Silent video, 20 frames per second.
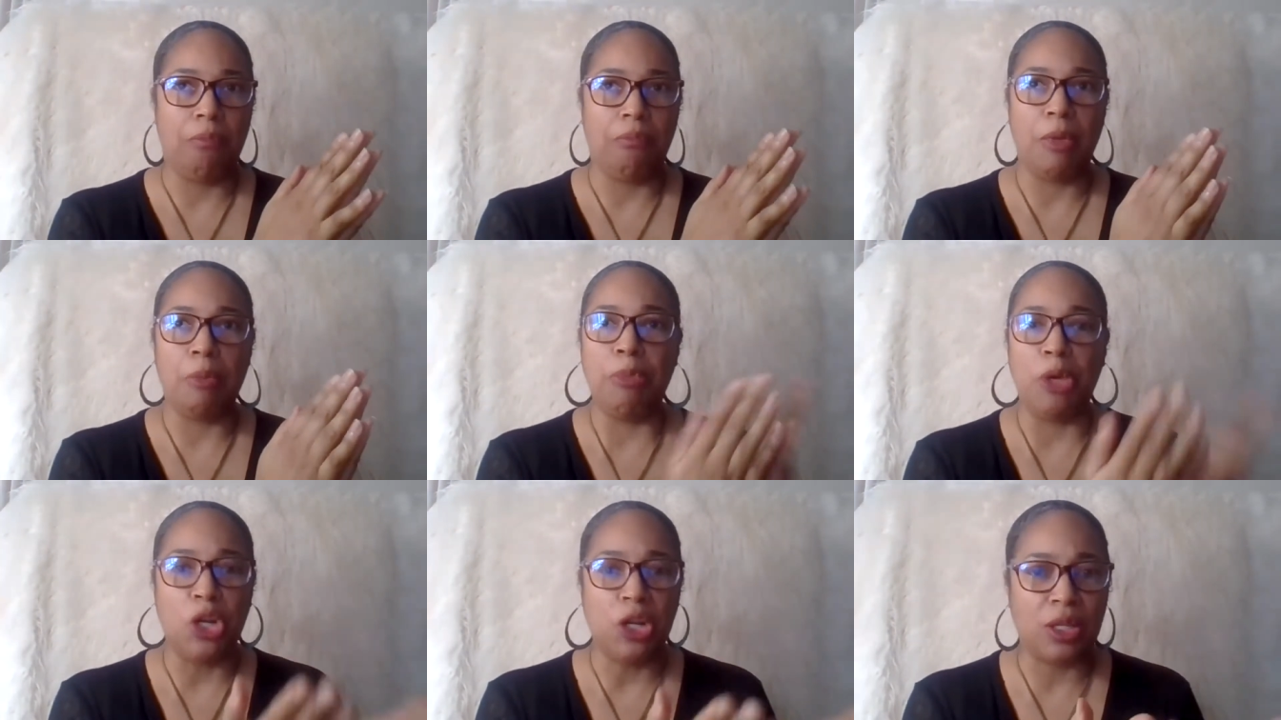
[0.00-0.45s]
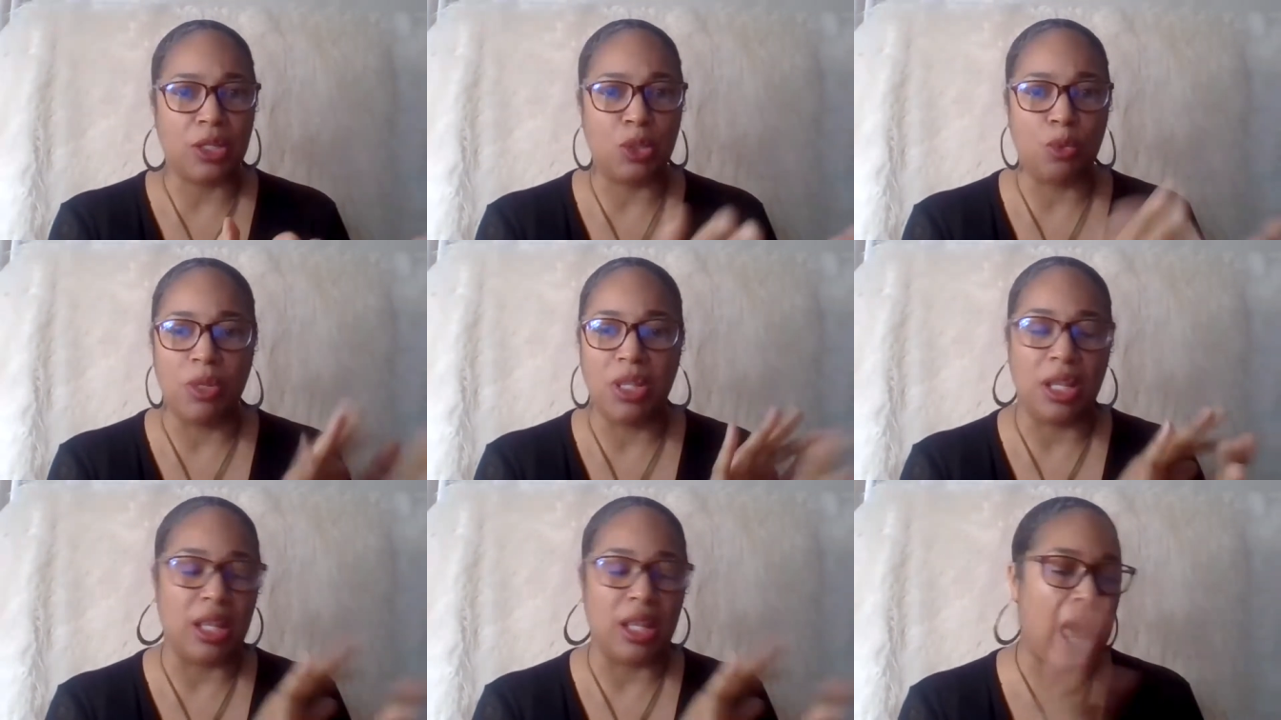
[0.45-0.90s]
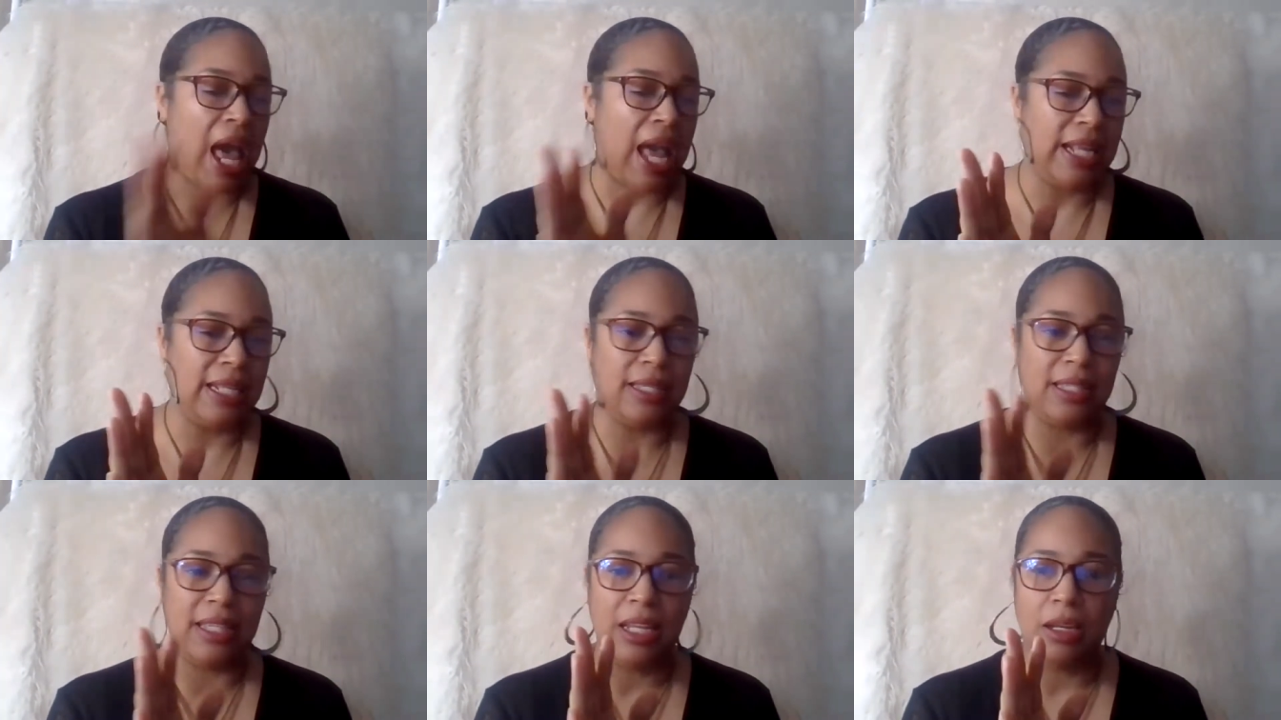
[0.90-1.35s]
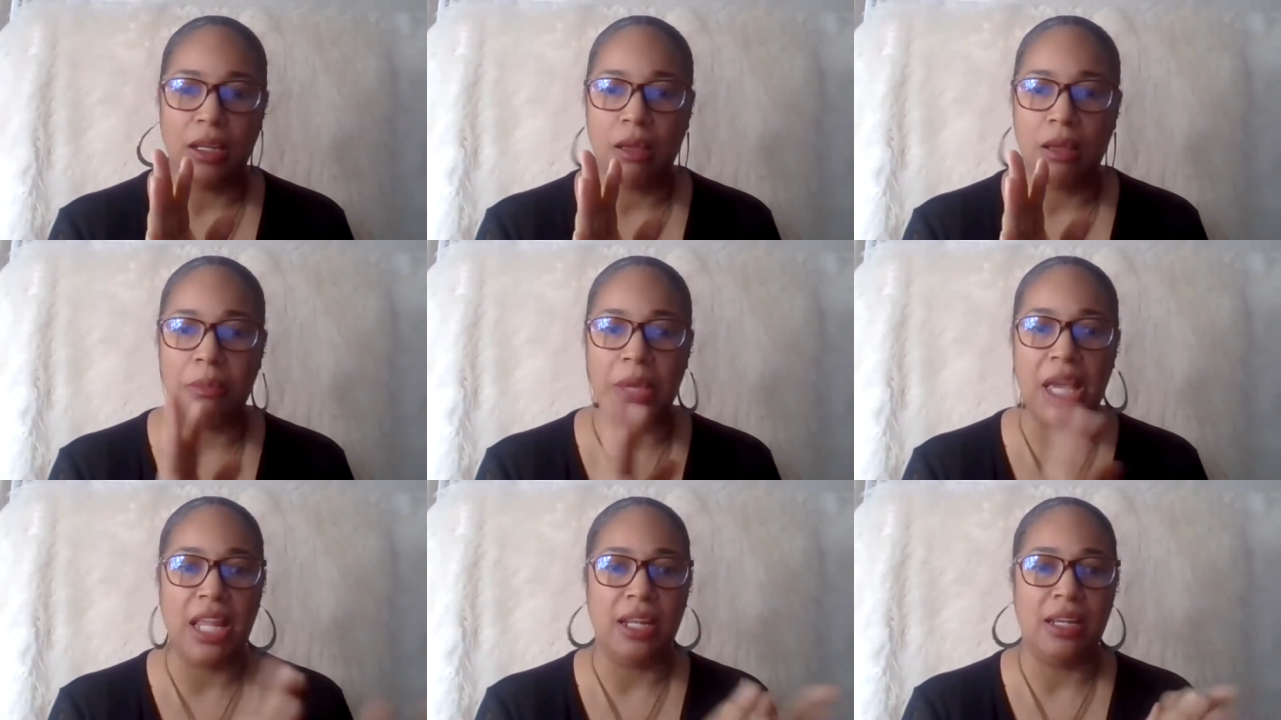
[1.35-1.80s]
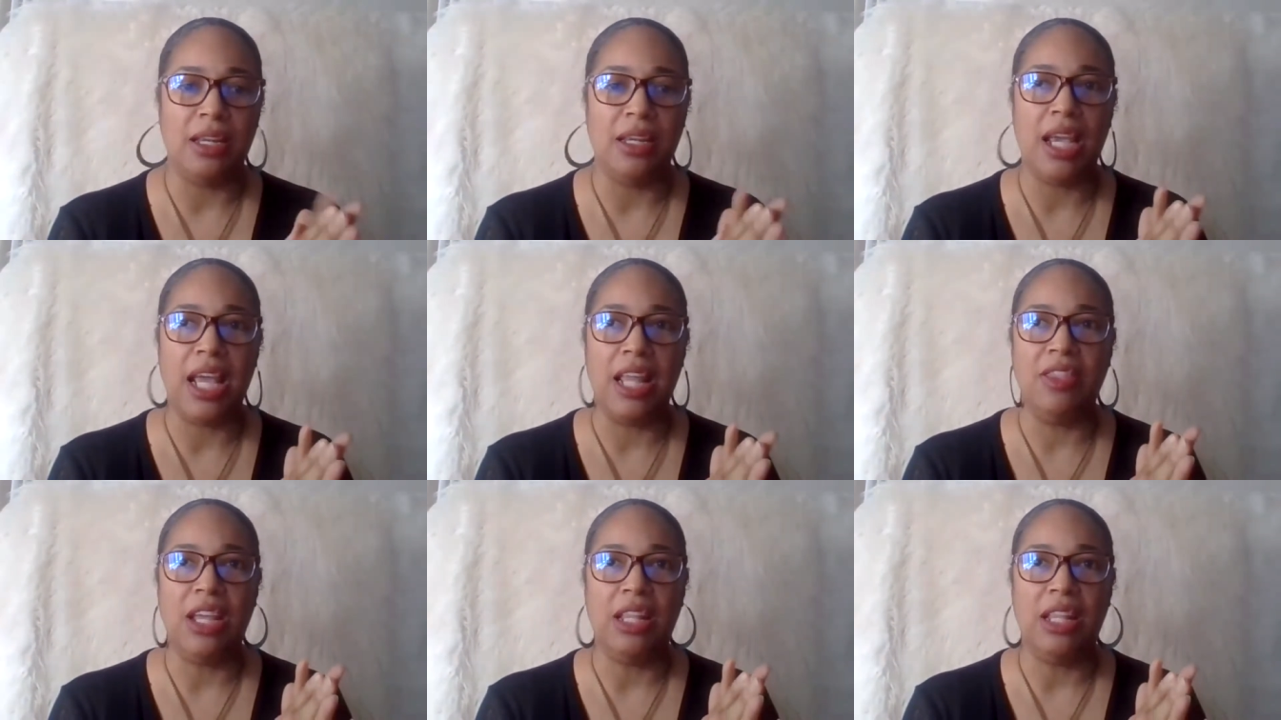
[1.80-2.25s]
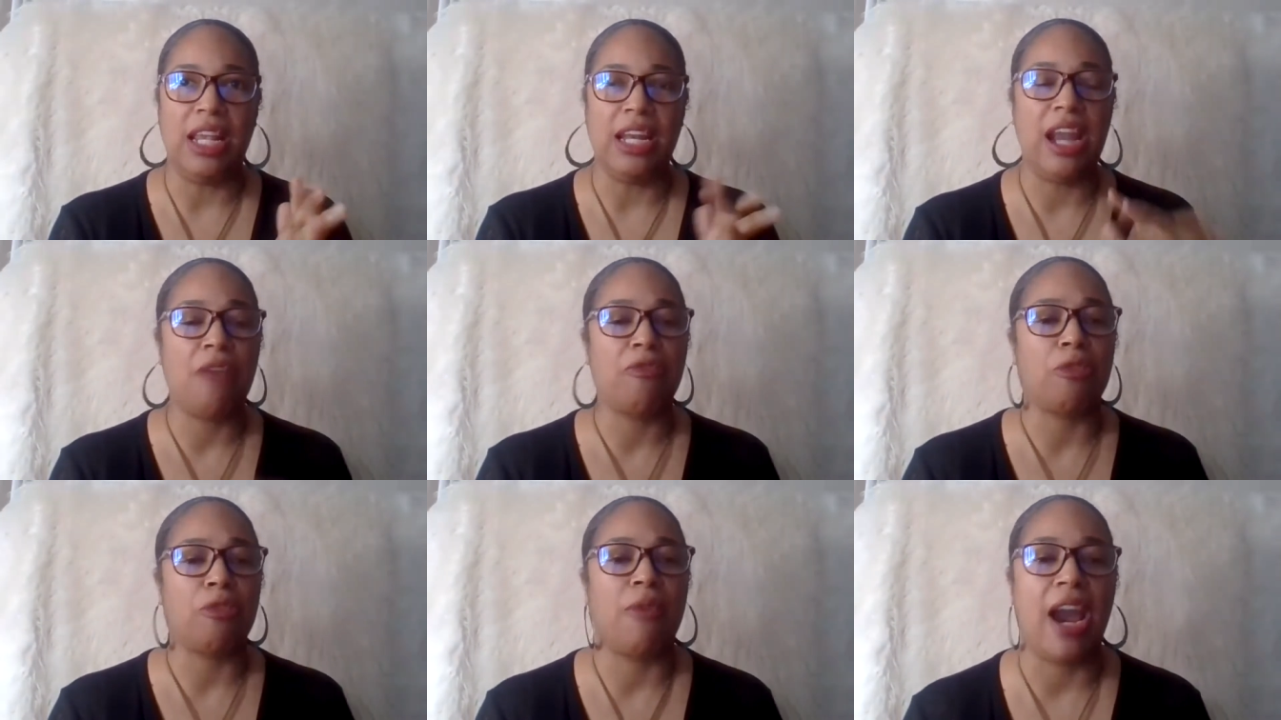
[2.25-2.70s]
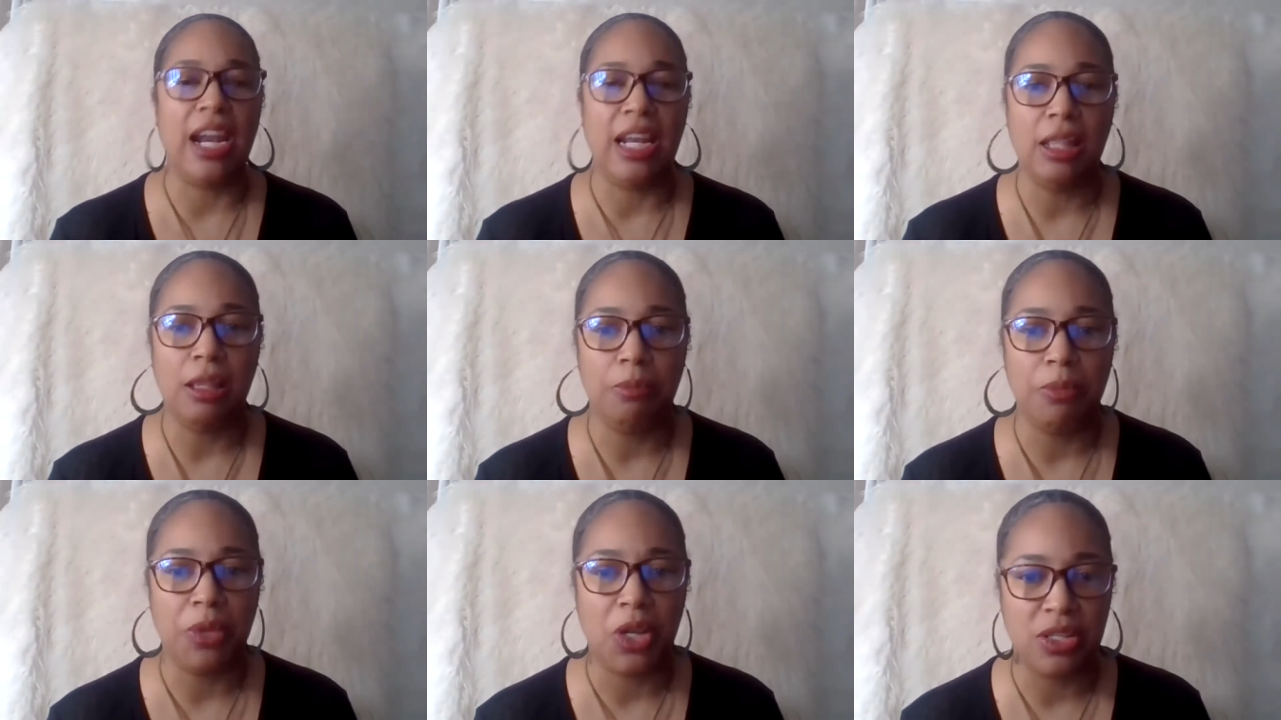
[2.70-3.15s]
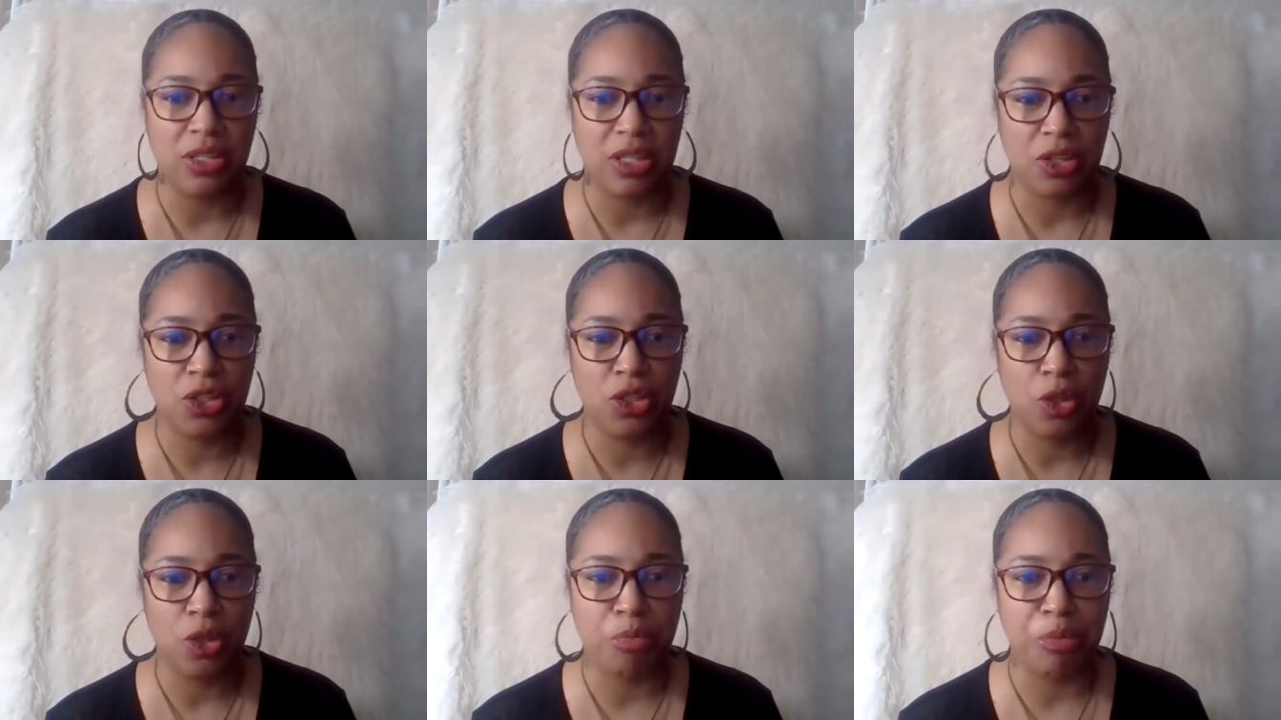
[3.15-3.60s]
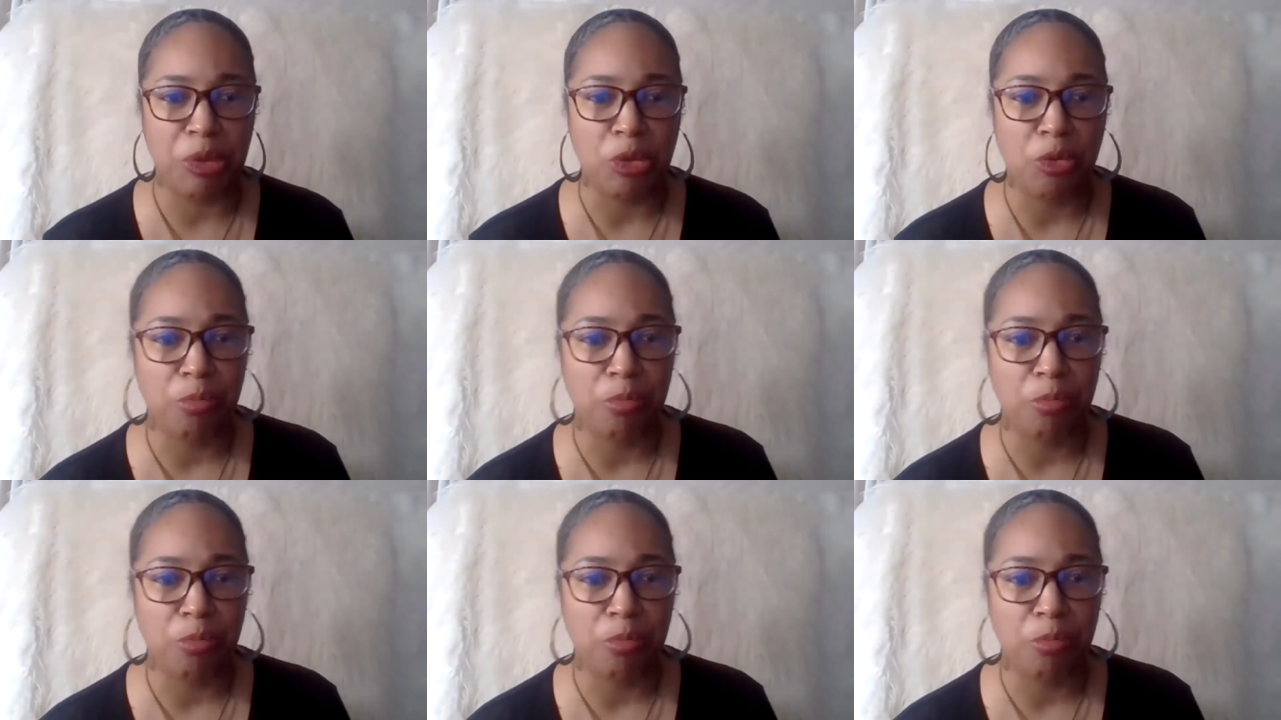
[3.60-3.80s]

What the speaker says: books with lines in them, and then they never write in them because they're so